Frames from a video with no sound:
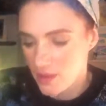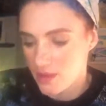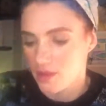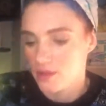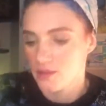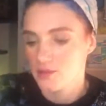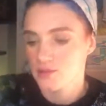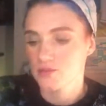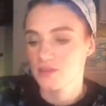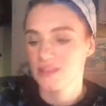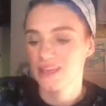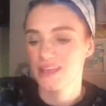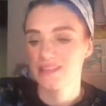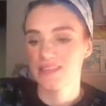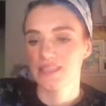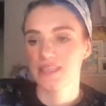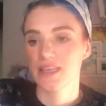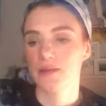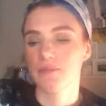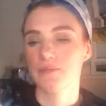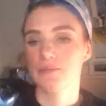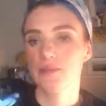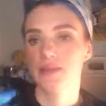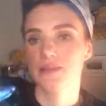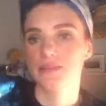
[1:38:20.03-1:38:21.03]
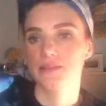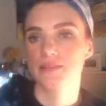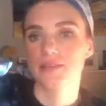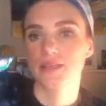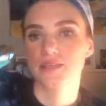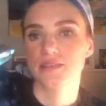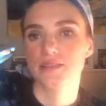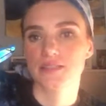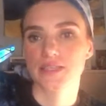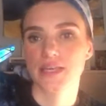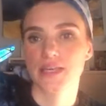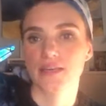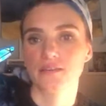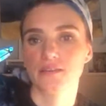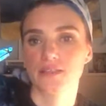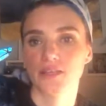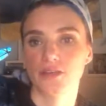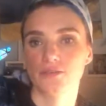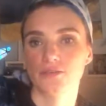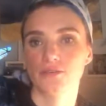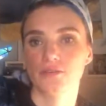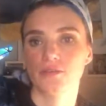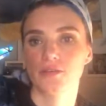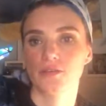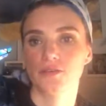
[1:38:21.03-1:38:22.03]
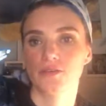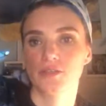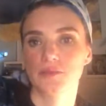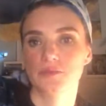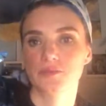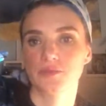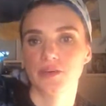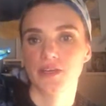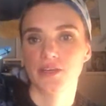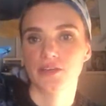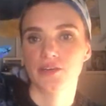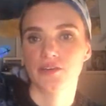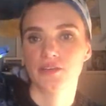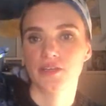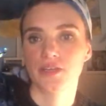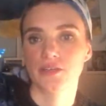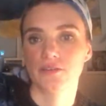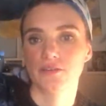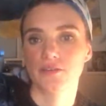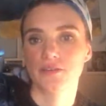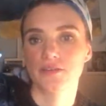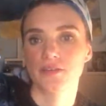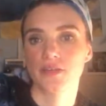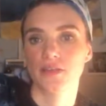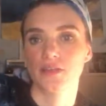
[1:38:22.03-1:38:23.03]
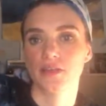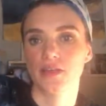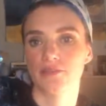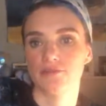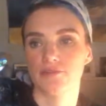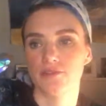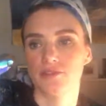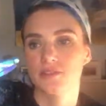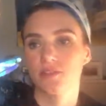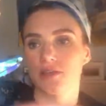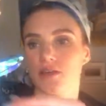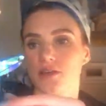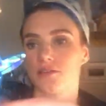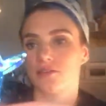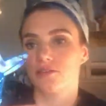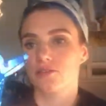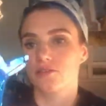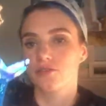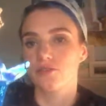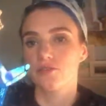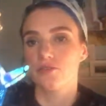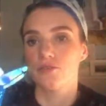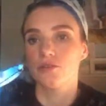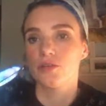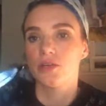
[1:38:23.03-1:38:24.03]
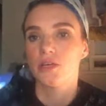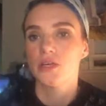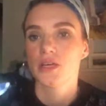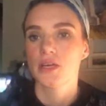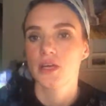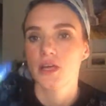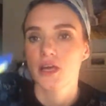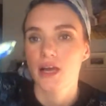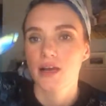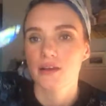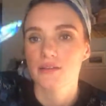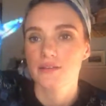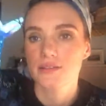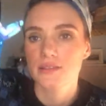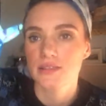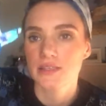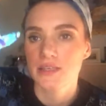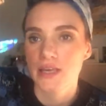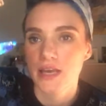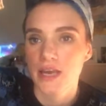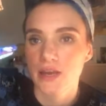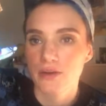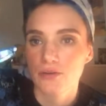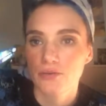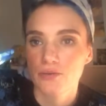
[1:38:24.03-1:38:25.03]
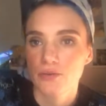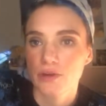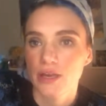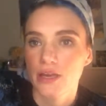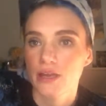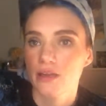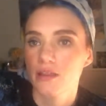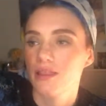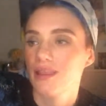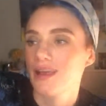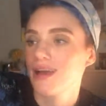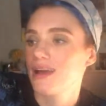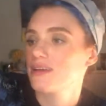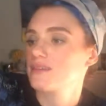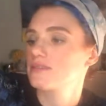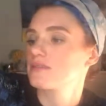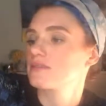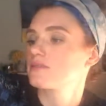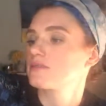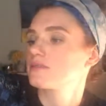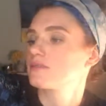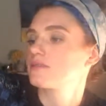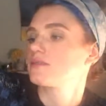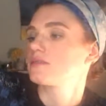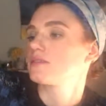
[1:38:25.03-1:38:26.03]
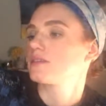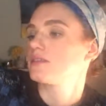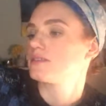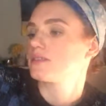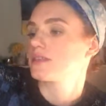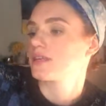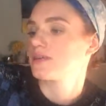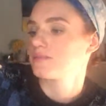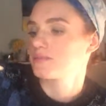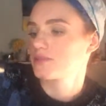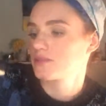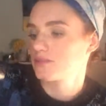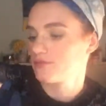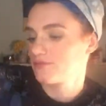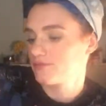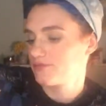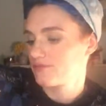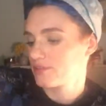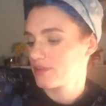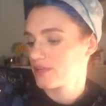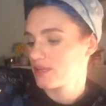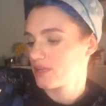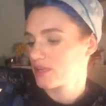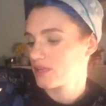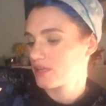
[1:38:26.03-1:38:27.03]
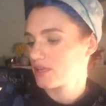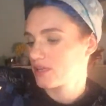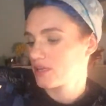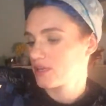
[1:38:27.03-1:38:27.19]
So that's him, that's his tail now. It looks pretty good now, doesn't it, that I've used that other glue. I'll see how it lasts in terms of like,